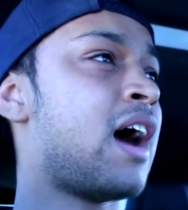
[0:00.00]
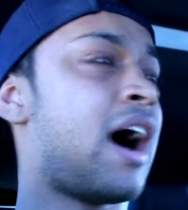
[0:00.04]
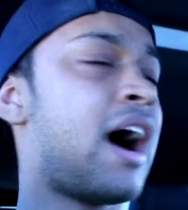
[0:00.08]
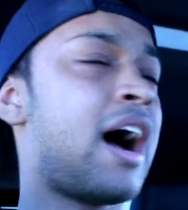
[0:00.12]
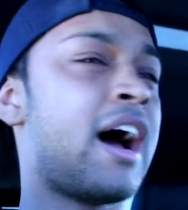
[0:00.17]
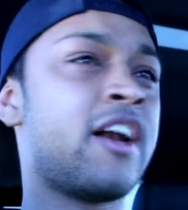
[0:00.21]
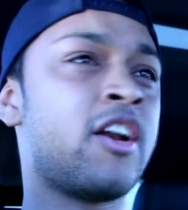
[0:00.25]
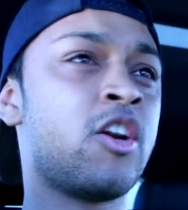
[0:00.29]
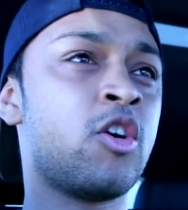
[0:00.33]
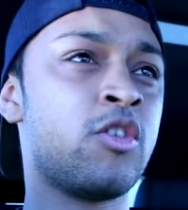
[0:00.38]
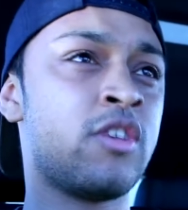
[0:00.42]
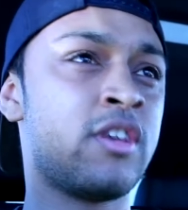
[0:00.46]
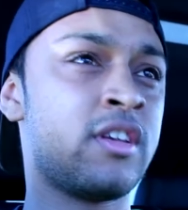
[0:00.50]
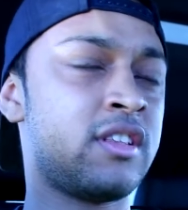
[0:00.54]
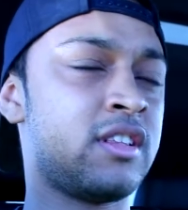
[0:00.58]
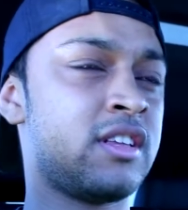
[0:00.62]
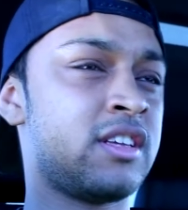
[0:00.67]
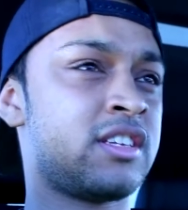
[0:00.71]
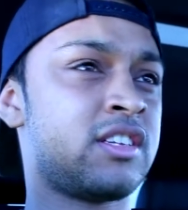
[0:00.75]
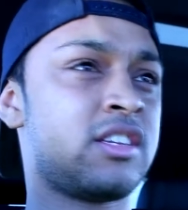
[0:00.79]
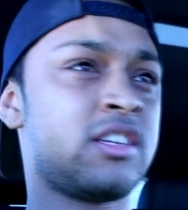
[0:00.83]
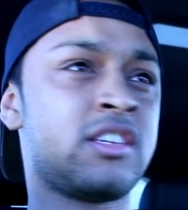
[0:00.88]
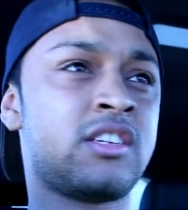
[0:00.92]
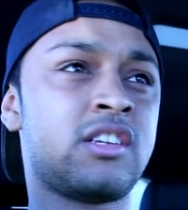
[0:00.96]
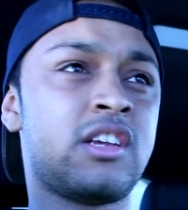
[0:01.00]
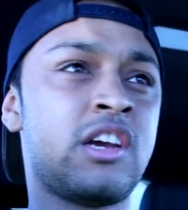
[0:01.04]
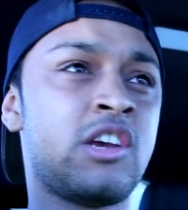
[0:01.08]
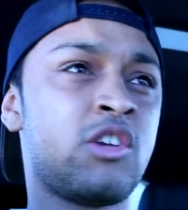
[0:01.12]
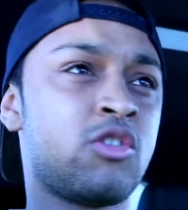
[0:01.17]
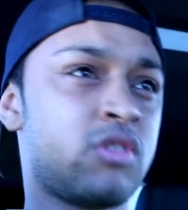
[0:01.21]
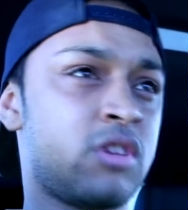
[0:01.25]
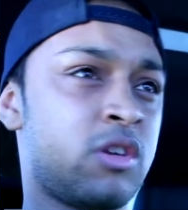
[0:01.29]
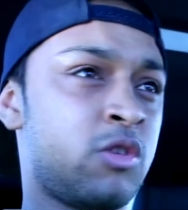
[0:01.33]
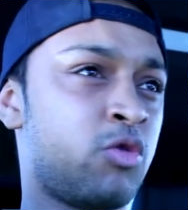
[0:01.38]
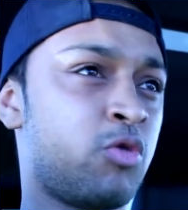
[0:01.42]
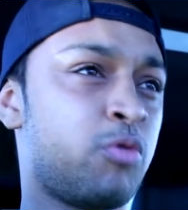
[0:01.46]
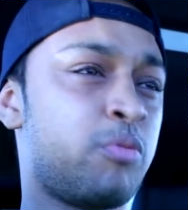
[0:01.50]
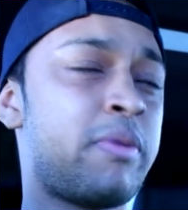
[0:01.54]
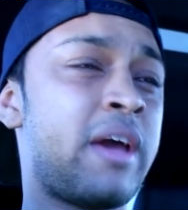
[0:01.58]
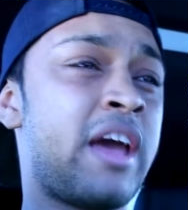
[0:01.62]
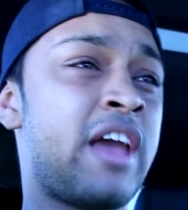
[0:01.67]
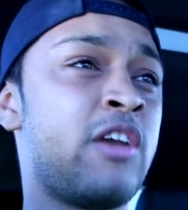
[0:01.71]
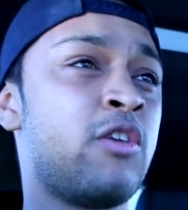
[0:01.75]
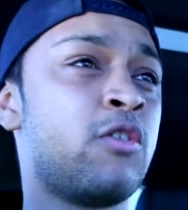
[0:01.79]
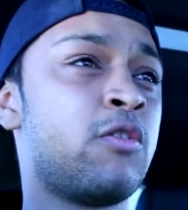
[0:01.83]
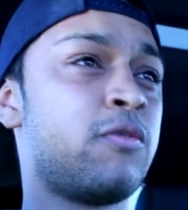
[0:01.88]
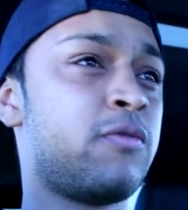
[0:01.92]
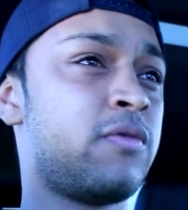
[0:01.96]
I know that it'll
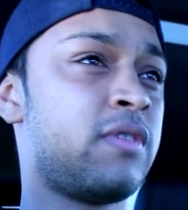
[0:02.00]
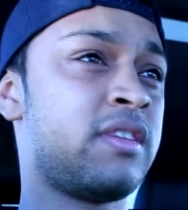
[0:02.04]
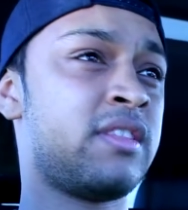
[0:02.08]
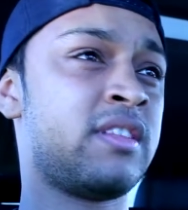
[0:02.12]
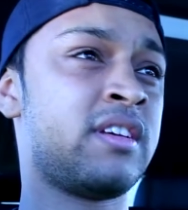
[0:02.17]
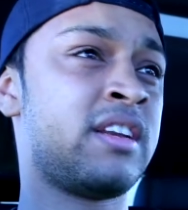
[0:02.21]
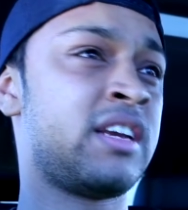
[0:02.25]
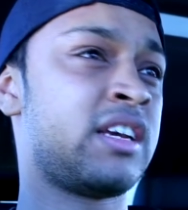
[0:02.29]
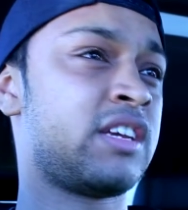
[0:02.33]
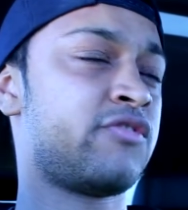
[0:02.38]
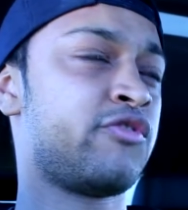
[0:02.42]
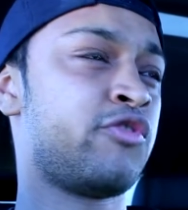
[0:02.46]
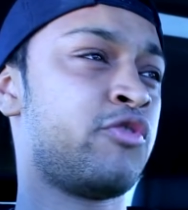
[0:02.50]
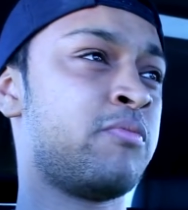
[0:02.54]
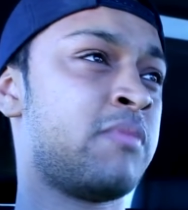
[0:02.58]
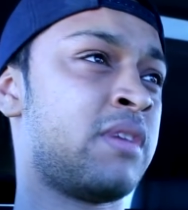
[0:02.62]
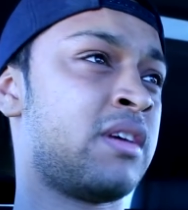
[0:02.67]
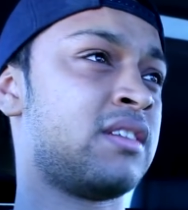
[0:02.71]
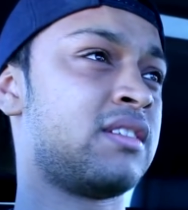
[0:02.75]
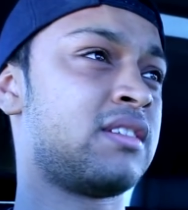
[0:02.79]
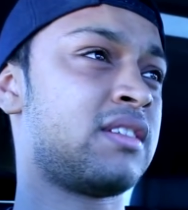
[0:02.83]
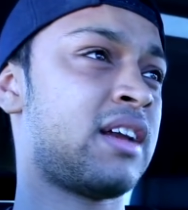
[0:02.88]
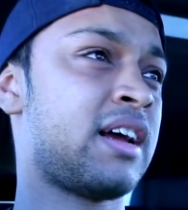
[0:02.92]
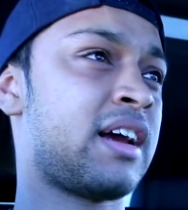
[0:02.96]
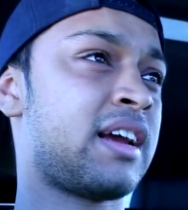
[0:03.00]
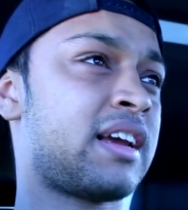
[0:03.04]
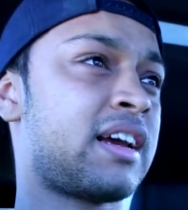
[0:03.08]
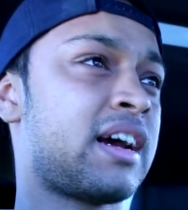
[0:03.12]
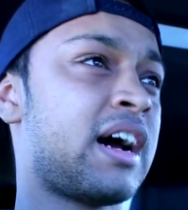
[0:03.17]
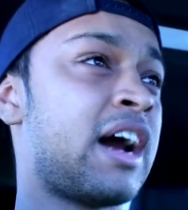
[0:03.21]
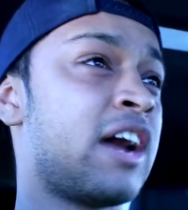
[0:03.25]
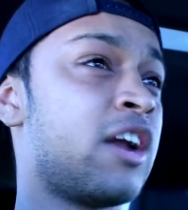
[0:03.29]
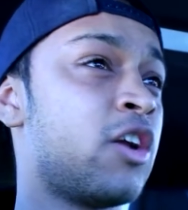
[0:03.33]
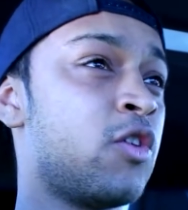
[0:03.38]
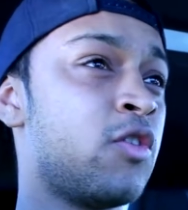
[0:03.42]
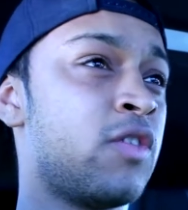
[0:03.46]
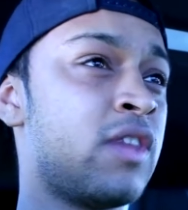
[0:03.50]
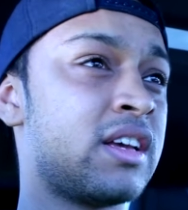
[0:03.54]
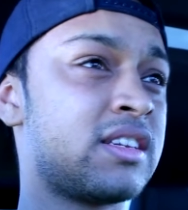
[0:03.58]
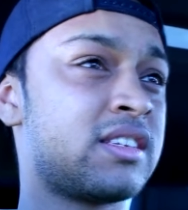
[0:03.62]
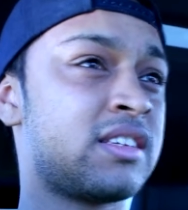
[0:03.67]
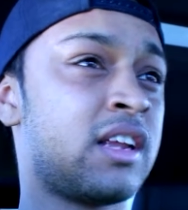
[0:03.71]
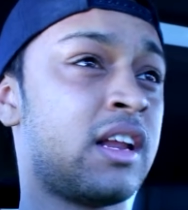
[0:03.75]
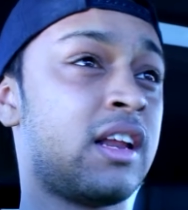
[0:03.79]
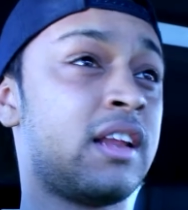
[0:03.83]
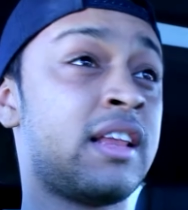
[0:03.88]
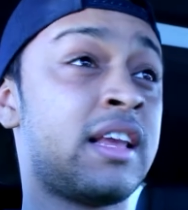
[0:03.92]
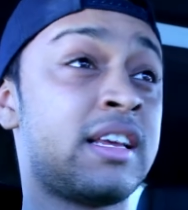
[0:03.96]
pay off in the next few months. Like, I know that's